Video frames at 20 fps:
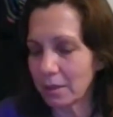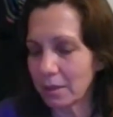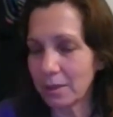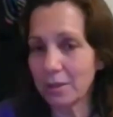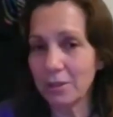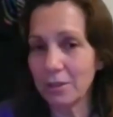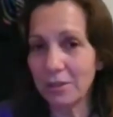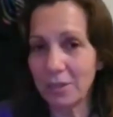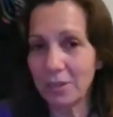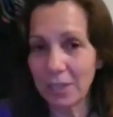
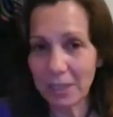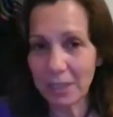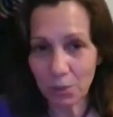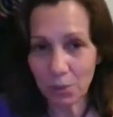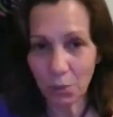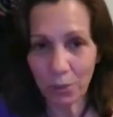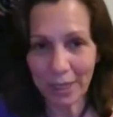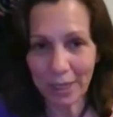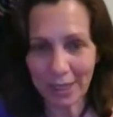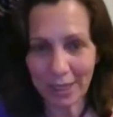this
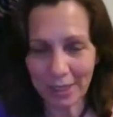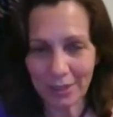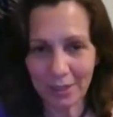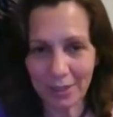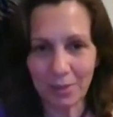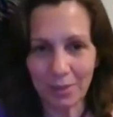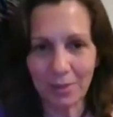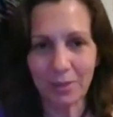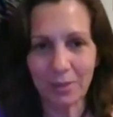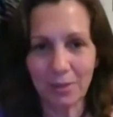week,
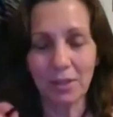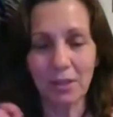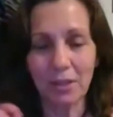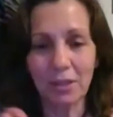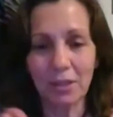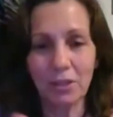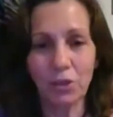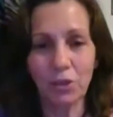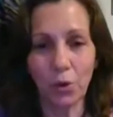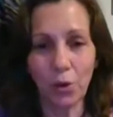
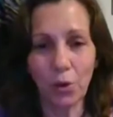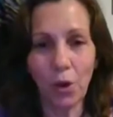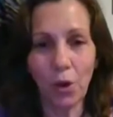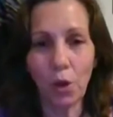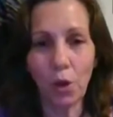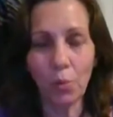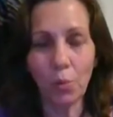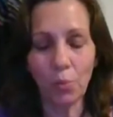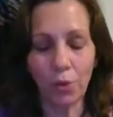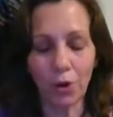your
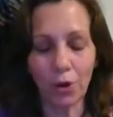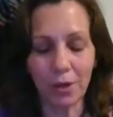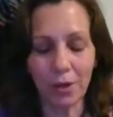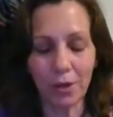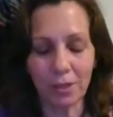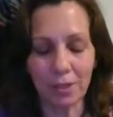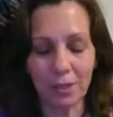homework